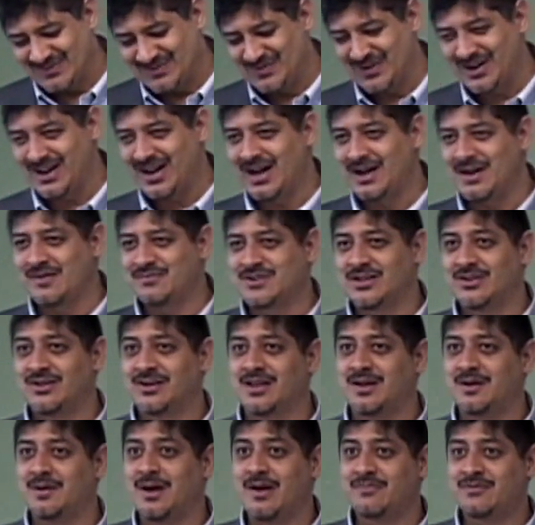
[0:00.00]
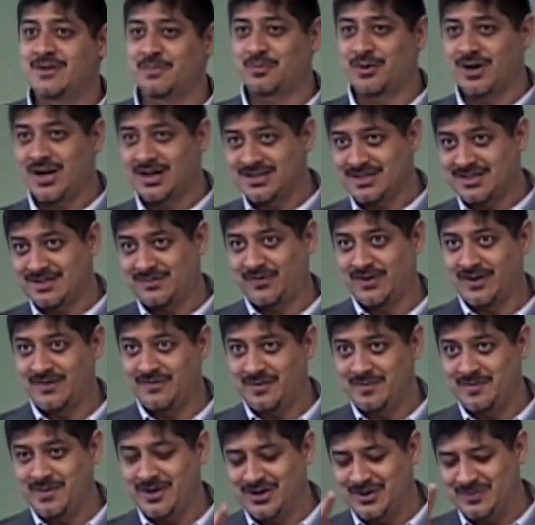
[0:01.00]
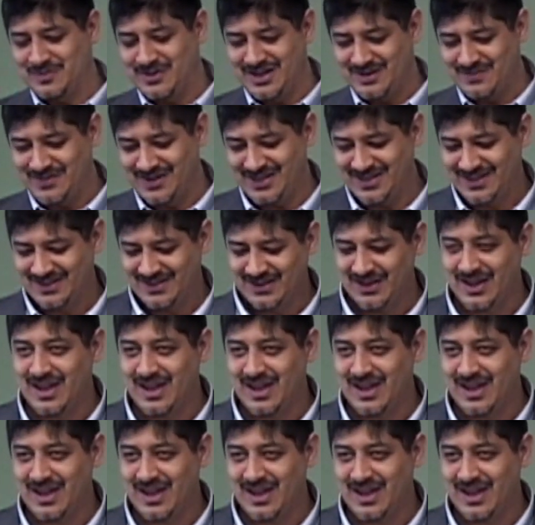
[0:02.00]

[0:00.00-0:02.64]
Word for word: when I have to look at it. I have to practice in front of a mirror, maybe.